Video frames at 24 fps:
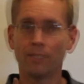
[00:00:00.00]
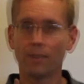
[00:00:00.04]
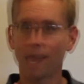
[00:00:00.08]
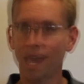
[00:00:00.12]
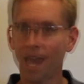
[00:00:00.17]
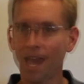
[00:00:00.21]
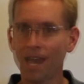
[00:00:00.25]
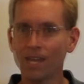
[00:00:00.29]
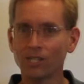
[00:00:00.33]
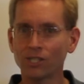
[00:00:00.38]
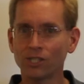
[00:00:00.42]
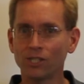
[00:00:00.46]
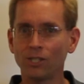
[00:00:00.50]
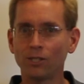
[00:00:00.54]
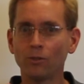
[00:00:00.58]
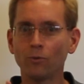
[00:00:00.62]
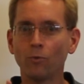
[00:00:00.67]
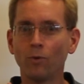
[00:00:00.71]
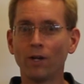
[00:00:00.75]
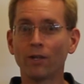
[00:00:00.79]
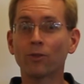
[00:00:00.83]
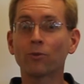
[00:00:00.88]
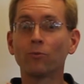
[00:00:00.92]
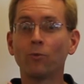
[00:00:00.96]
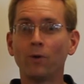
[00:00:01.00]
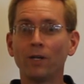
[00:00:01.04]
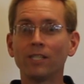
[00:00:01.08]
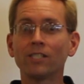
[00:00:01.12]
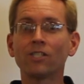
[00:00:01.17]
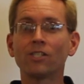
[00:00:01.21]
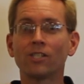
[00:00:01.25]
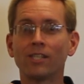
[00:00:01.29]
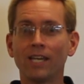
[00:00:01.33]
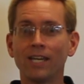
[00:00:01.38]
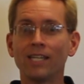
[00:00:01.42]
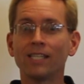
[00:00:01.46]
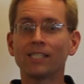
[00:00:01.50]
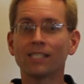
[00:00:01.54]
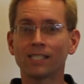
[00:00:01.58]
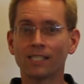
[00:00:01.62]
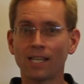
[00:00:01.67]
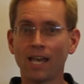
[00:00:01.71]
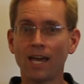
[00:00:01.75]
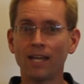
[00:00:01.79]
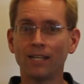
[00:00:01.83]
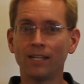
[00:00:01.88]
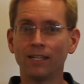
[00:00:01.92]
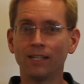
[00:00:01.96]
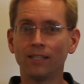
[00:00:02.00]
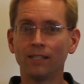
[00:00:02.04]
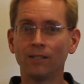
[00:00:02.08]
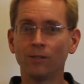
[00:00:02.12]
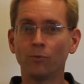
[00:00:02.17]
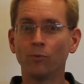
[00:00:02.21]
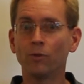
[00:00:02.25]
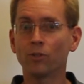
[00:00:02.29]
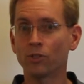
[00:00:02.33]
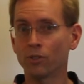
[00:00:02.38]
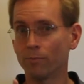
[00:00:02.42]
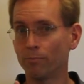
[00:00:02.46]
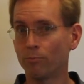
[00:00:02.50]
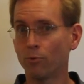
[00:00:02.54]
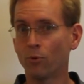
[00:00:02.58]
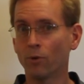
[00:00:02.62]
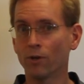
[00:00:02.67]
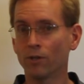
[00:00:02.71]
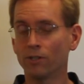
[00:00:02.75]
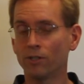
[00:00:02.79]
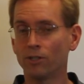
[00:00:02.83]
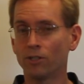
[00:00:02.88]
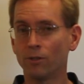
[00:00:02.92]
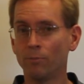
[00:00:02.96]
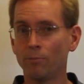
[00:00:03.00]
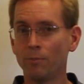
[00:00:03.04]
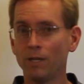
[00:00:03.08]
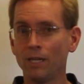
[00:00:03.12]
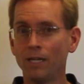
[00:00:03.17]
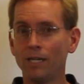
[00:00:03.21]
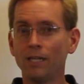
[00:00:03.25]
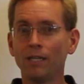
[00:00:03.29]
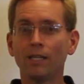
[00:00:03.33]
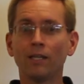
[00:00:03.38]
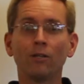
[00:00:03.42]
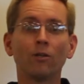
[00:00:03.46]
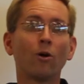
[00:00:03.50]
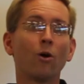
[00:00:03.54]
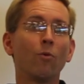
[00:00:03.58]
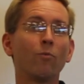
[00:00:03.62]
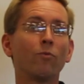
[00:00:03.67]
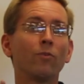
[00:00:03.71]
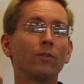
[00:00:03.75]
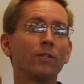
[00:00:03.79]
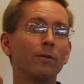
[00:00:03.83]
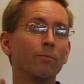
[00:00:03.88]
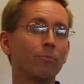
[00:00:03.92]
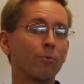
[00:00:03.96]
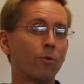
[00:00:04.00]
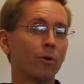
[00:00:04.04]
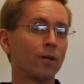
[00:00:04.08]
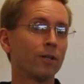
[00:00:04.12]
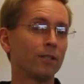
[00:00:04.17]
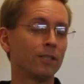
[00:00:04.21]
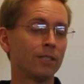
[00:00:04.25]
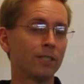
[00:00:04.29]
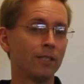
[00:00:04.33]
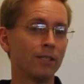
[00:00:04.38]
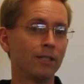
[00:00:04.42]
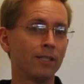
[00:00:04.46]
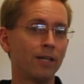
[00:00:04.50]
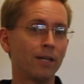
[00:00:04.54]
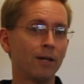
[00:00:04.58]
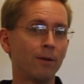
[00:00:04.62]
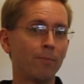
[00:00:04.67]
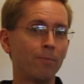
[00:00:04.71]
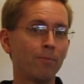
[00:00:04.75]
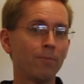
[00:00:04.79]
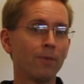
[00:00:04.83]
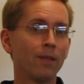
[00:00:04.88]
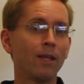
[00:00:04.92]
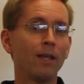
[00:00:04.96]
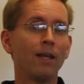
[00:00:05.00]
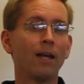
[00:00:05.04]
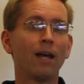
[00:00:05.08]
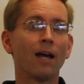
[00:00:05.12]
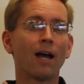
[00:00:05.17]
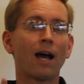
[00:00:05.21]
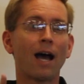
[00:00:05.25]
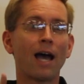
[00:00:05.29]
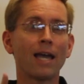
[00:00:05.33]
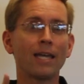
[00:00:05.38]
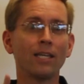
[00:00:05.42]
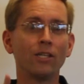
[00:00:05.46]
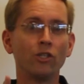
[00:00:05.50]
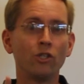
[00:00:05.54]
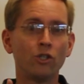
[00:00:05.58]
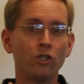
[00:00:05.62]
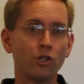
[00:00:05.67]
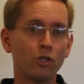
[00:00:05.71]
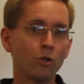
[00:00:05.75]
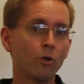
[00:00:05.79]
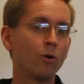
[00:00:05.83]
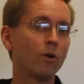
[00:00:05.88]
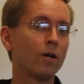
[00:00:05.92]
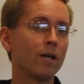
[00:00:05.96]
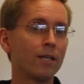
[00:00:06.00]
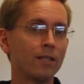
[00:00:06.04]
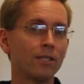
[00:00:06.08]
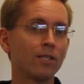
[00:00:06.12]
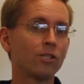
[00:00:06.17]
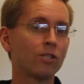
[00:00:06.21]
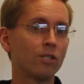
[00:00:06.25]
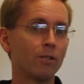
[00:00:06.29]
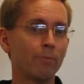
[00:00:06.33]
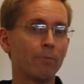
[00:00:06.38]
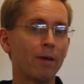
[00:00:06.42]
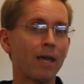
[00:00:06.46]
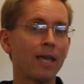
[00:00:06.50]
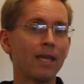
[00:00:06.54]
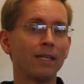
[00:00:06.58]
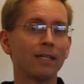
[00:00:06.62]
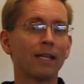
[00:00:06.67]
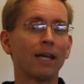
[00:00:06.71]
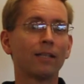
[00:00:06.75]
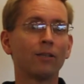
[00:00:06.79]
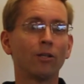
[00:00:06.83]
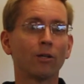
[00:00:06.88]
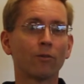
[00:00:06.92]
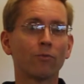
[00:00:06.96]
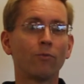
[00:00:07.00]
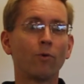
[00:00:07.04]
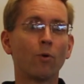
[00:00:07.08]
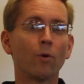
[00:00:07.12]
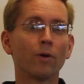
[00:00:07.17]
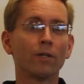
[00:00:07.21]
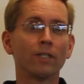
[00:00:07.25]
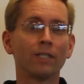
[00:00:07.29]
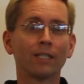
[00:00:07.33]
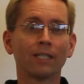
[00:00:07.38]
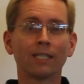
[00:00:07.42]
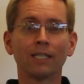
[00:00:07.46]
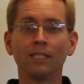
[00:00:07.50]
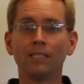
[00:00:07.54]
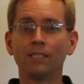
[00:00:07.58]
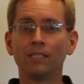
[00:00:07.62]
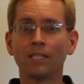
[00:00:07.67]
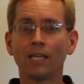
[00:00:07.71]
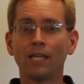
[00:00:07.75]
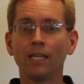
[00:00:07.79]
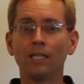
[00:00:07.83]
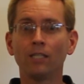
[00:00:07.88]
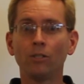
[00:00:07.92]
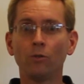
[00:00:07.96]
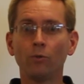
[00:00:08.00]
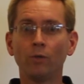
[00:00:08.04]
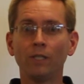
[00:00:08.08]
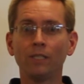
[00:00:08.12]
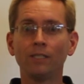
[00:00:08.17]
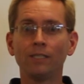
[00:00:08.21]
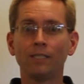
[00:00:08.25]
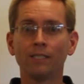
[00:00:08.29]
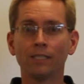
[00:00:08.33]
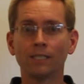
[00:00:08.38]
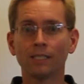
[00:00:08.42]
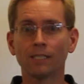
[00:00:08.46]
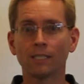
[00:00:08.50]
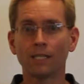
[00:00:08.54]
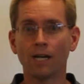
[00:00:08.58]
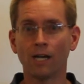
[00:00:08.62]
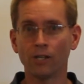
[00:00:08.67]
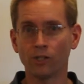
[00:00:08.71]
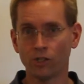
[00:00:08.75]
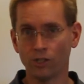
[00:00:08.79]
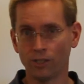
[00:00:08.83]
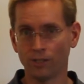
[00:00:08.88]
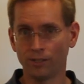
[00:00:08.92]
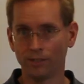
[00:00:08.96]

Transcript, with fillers: The passion with which they said it was important to me and hopefully important to them. I enjoy this debate and I look forward to continuing discussion.